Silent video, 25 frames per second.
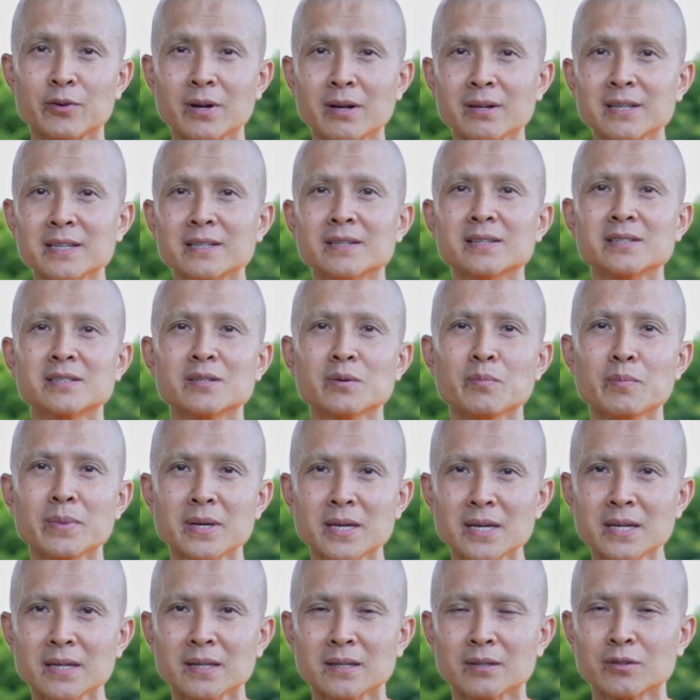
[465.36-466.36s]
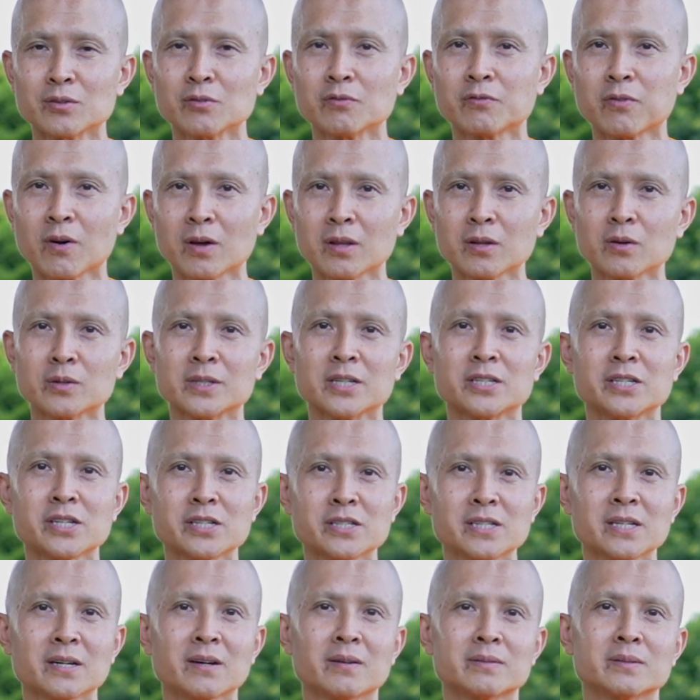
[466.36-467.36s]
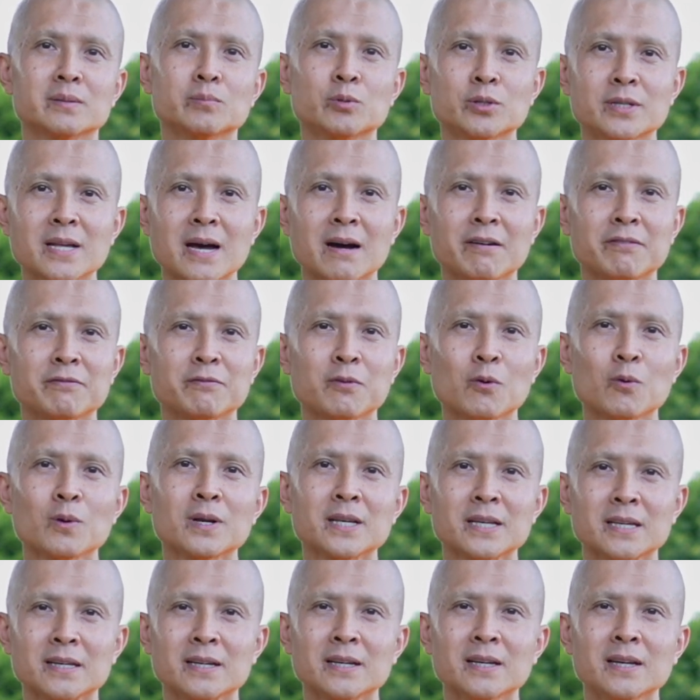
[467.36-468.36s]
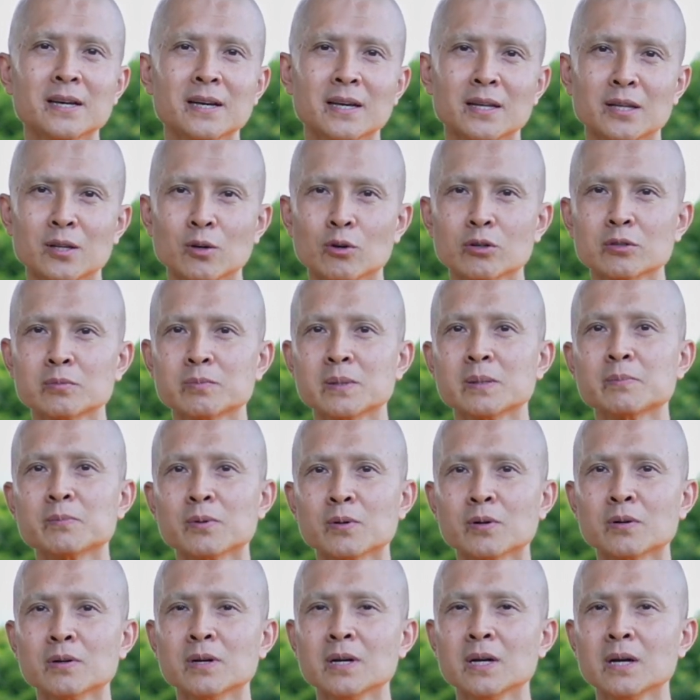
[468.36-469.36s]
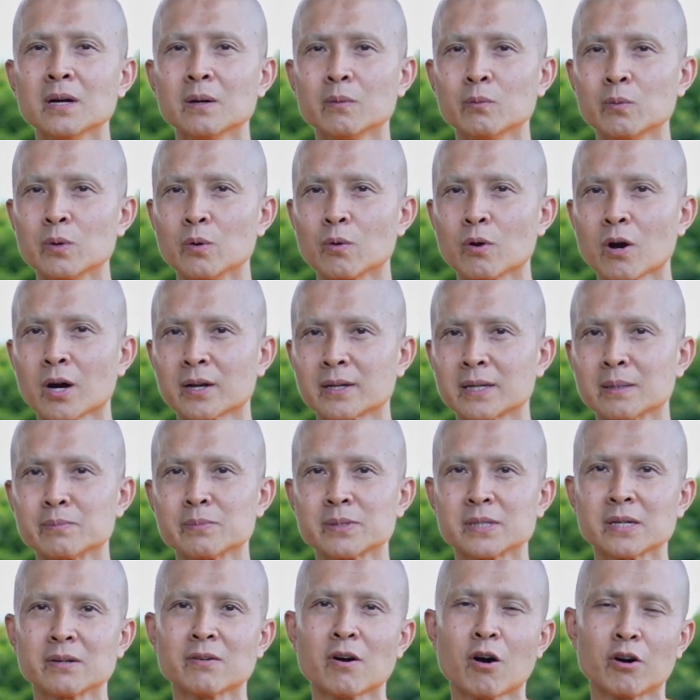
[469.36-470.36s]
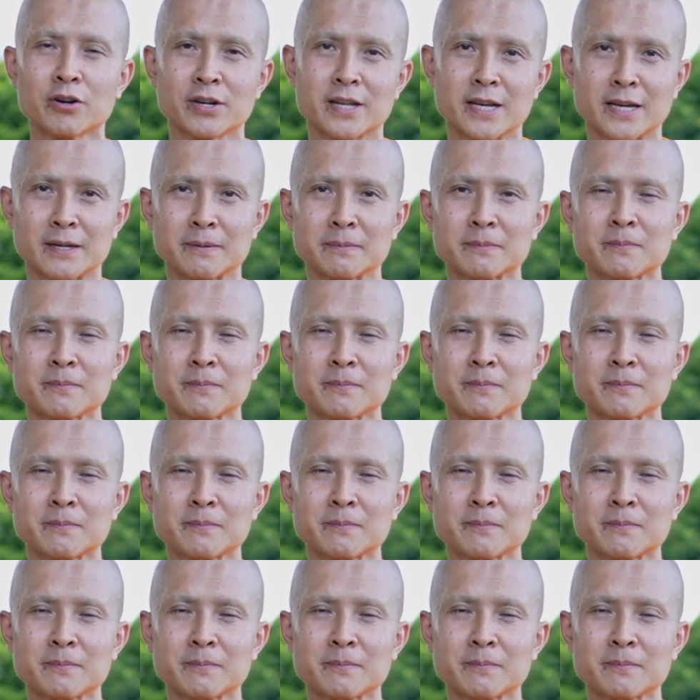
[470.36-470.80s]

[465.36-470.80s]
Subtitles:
really determined to follow the teaching of the Buddha fully, those people will got themselves ordained.